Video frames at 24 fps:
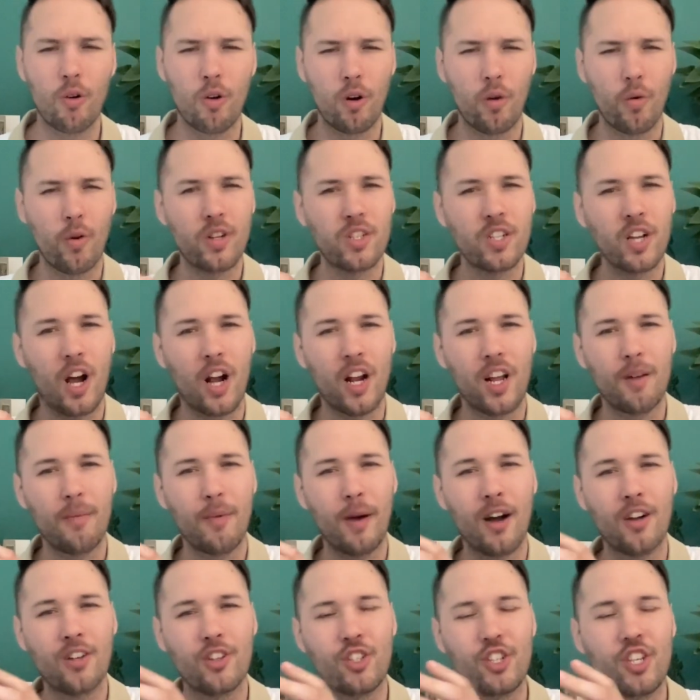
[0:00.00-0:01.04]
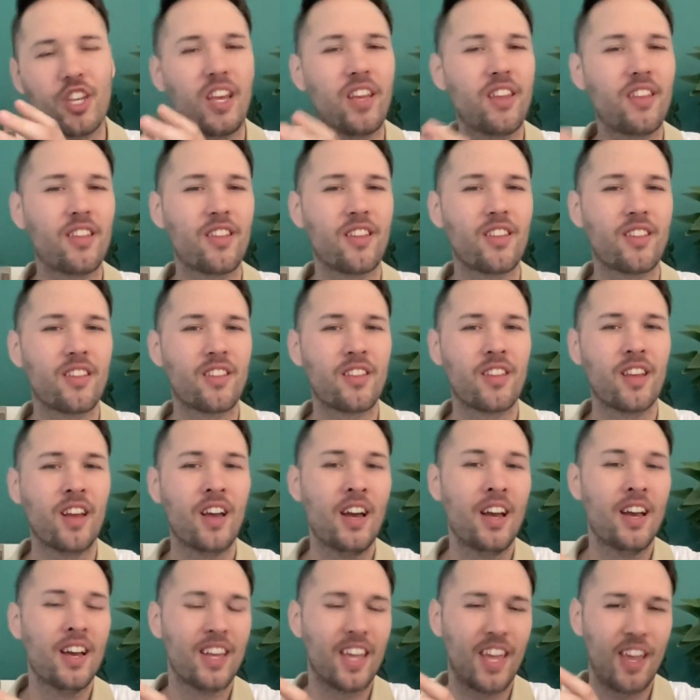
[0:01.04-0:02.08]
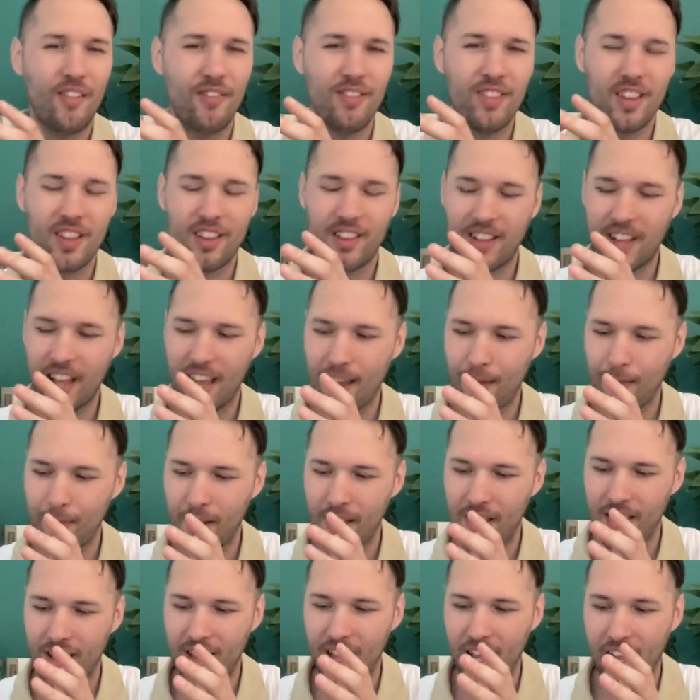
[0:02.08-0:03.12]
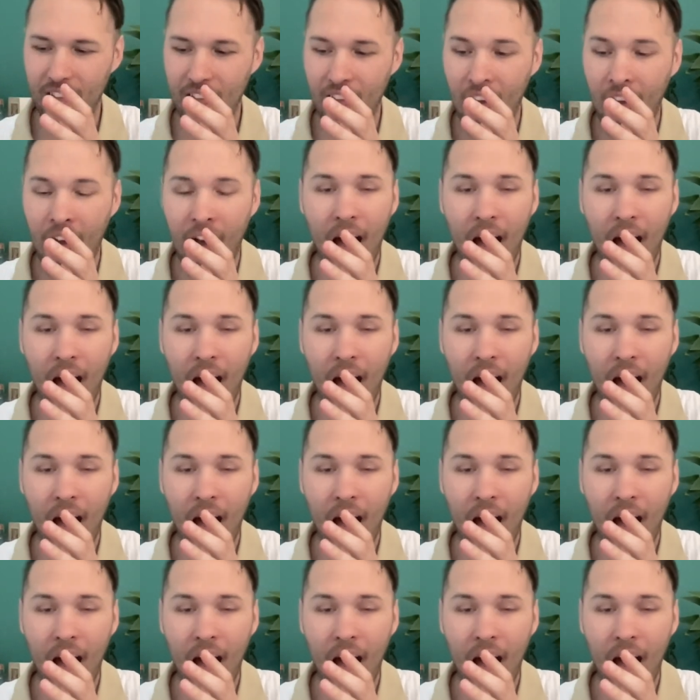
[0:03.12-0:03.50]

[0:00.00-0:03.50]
where we're talking about Jesus giving the statement that